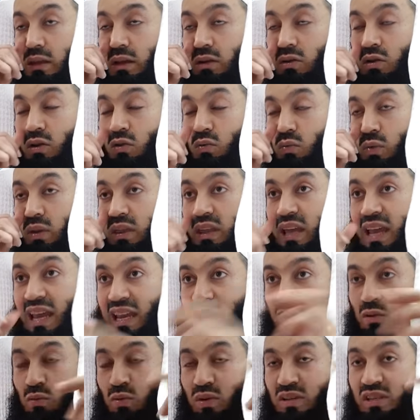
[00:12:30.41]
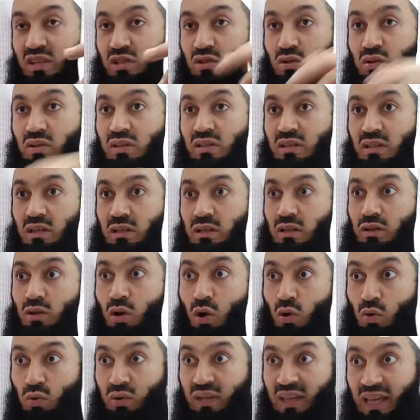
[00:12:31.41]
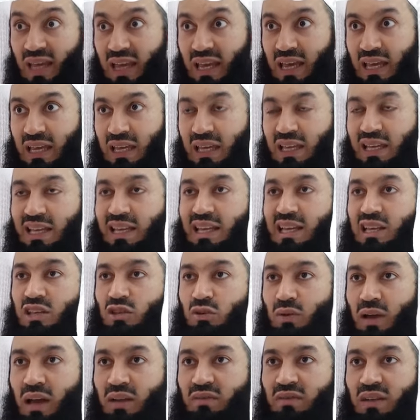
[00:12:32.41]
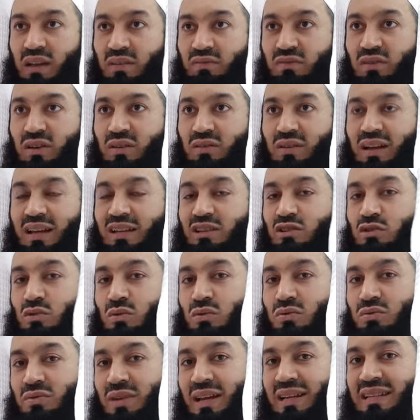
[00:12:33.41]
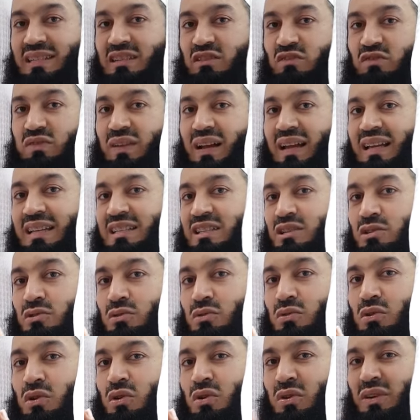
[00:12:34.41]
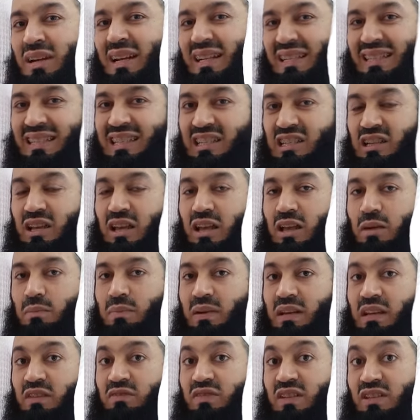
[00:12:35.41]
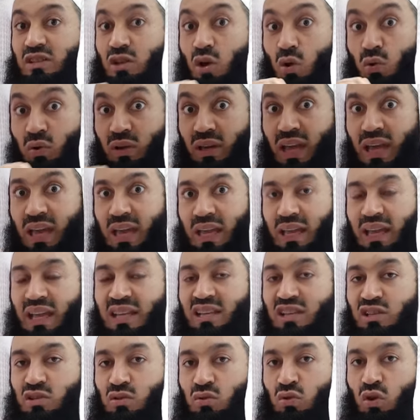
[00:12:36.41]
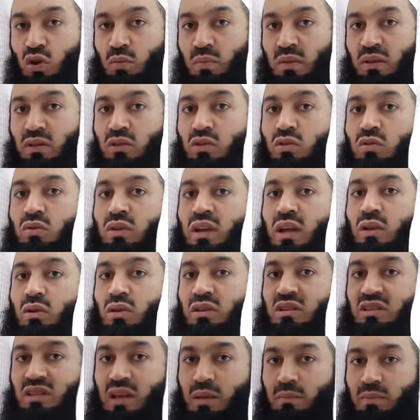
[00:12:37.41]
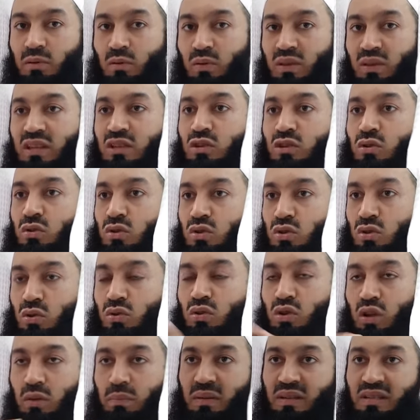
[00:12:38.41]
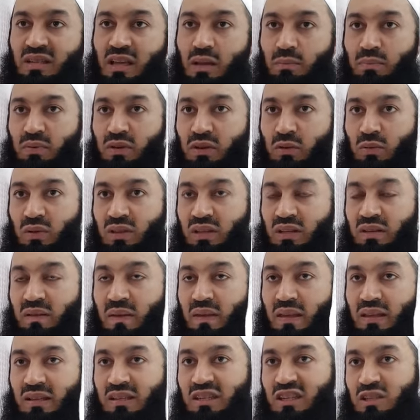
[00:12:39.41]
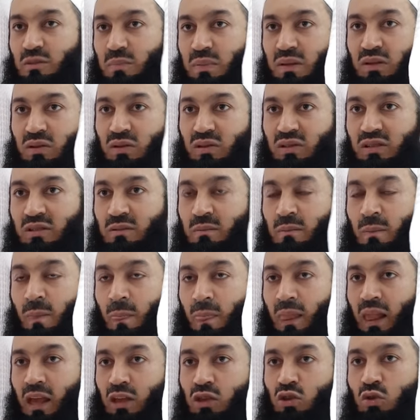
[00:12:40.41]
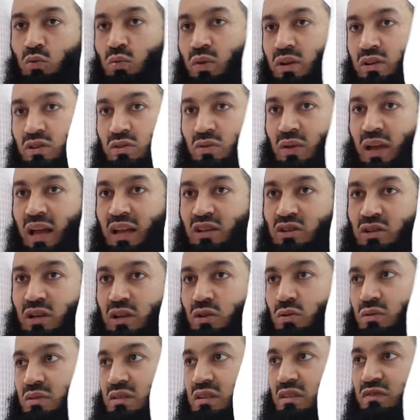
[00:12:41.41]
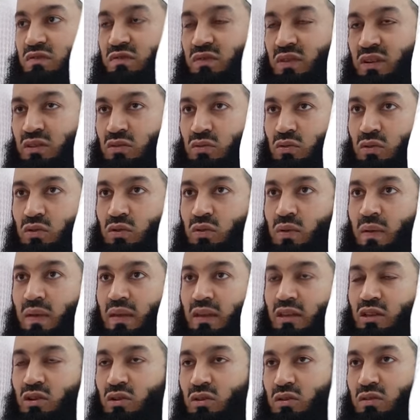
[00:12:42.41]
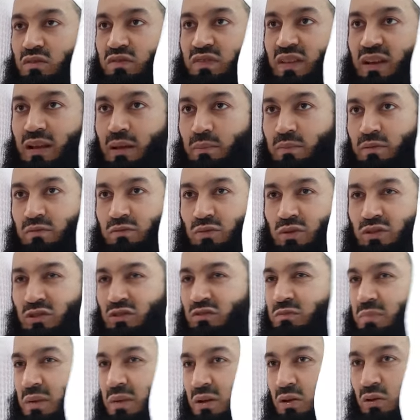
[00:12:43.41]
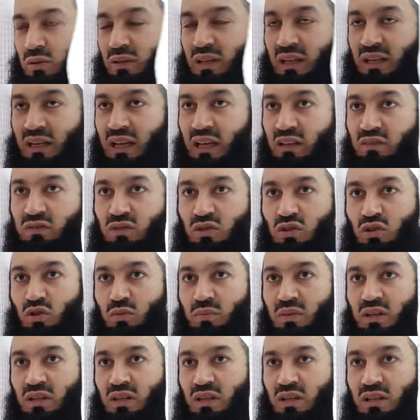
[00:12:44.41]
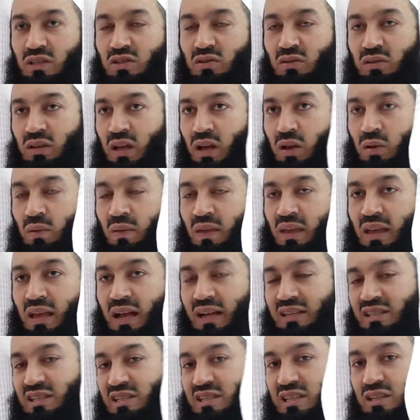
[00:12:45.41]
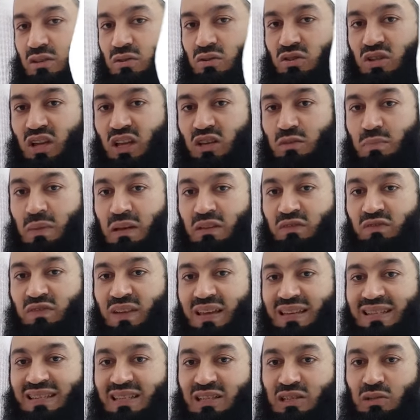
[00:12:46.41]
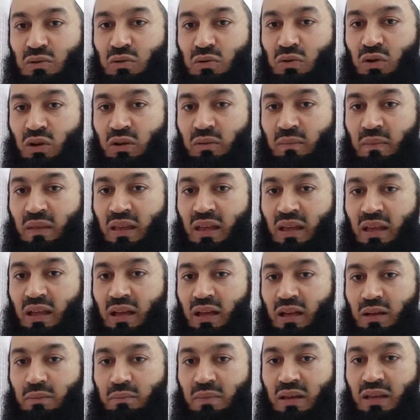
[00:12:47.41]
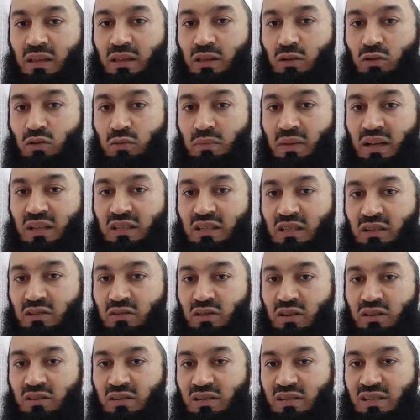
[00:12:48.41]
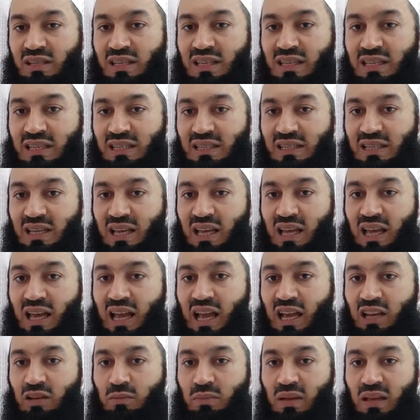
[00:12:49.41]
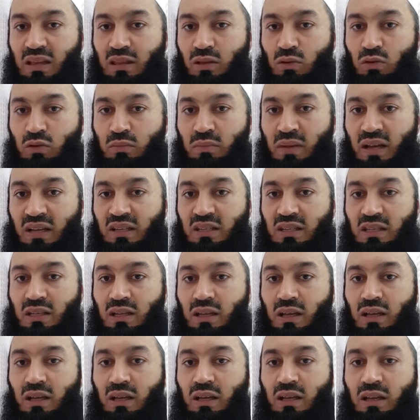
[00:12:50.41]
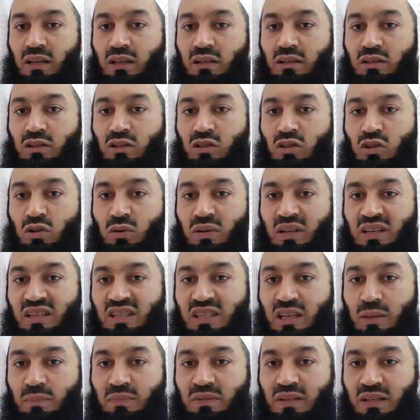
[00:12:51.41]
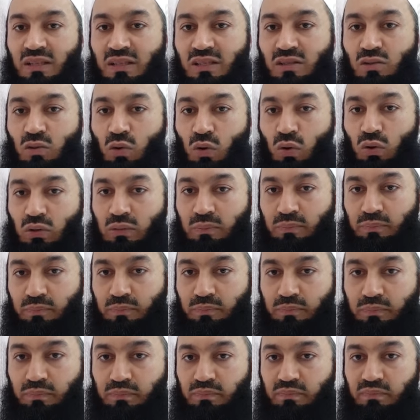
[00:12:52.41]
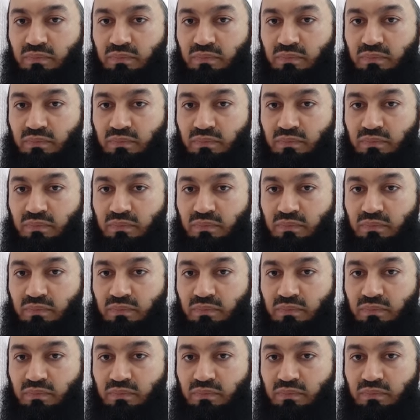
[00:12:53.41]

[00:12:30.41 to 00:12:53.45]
they're not within what is considered okay, you have every right to rectify it and to correct it. But if it's okay and it's normal, you cannot tamper with it. You should not be tampering with it just because you want to actually look different, or you know, you're fed up of what you've been looking like for so many years, so now I just need to change my face and so on. May the Almighty grant us ease, and may the Almighty, you know, accept us all.